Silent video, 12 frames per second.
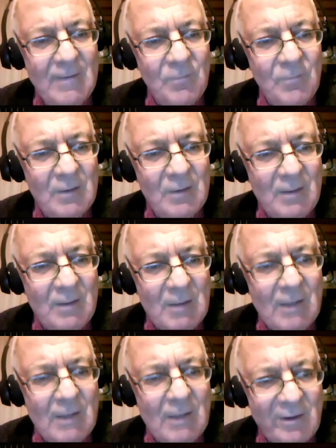They may
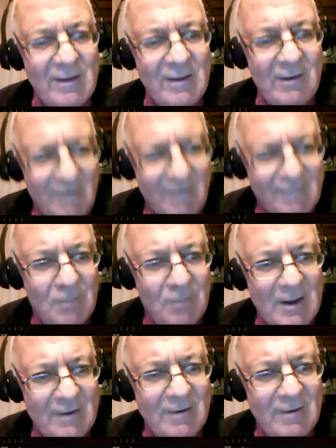have just
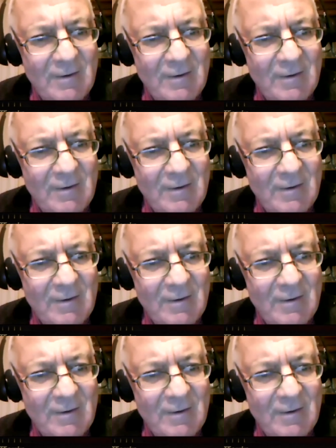anticipated it.